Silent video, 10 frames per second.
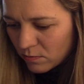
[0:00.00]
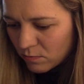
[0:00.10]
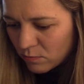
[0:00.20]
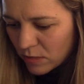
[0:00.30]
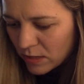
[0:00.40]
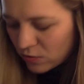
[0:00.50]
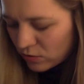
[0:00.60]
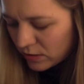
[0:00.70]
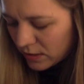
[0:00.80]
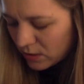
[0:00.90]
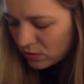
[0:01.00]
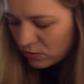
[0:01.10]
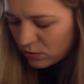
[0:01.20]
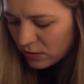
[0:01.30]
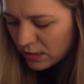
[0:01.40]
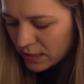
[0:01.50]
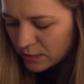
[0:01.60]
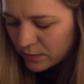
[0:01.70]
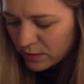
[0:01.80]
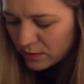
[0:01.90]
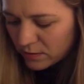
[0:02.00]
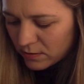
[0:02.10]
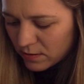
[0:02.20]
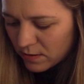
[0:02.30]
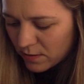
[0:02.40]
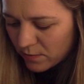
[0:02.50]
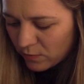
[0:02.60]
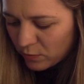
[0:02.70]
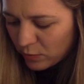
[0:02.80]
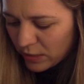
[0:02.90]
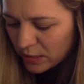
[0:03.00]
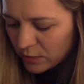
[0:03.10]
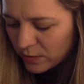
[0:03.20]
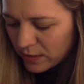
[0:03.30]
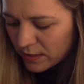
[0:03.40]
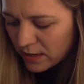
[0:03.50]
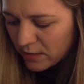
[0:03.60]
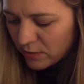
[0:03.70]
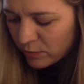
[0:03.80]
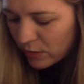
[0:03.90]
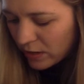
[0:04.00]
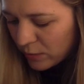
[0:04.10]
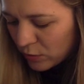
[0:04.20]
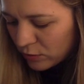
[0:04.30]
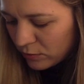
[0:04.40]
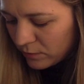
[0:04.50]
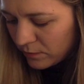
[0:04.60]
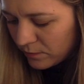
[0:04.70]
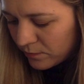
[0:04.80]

My transistor has been um, replaced by the hybrid-pi model,